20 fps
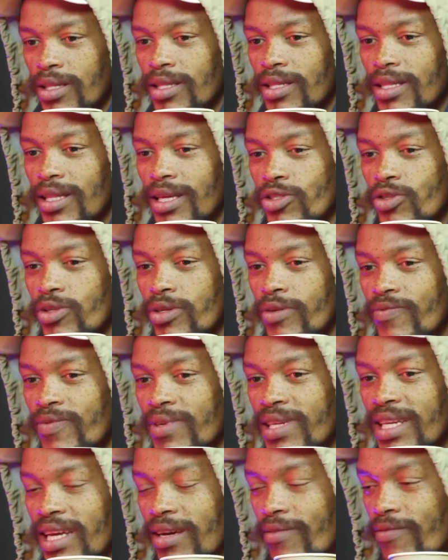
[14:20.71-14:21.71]
they should have
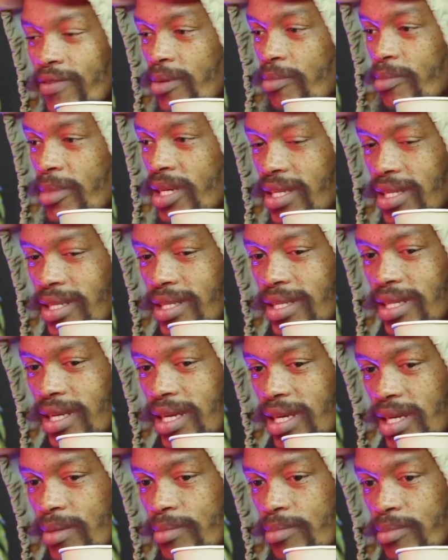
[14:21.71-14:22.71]
never made
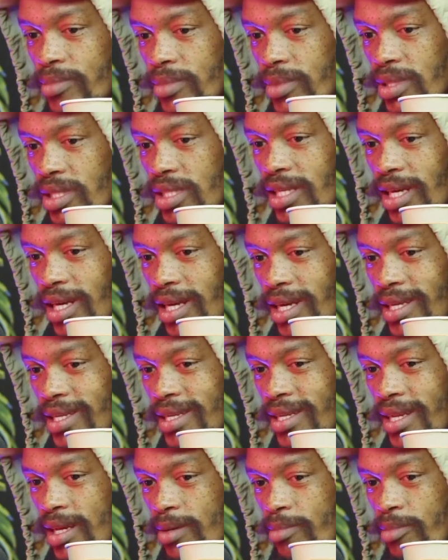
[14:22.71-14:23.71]
Shaka
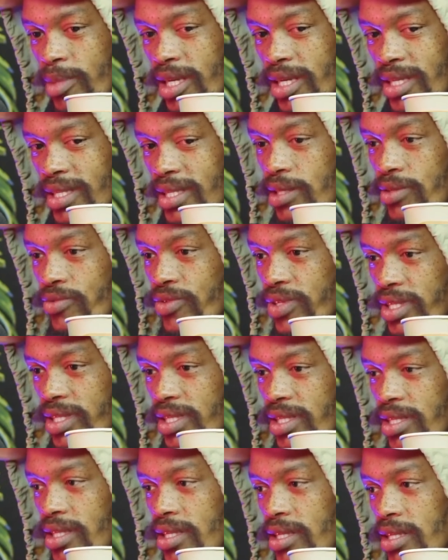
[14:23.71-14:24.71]
Ilembe a
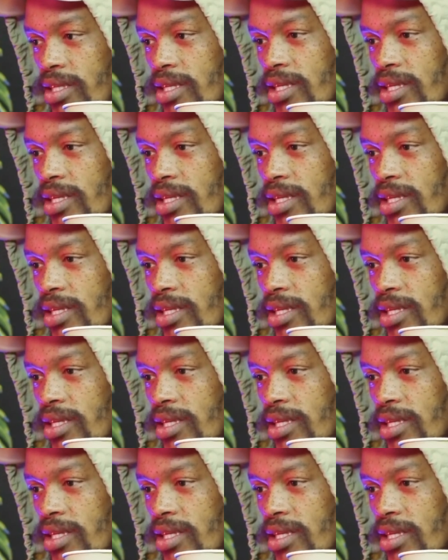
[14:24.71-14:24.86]
series.